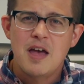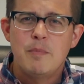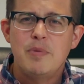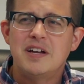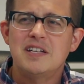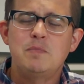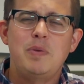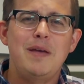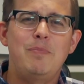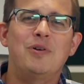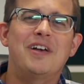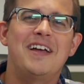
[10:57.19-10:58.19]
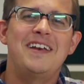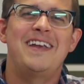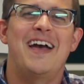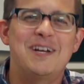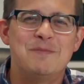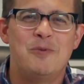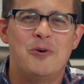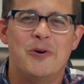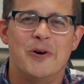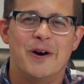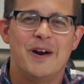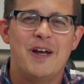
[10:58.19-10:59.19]
Because people connect
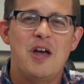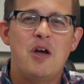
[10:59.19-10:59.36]
more